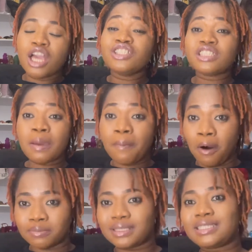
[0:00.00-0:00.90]

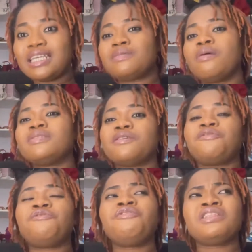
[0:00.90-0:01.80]
J-Bombs is a
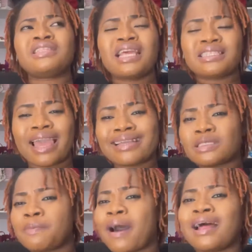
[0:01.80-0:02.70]
fitness
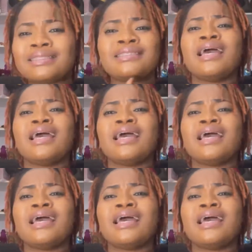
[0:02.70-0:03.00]
expert.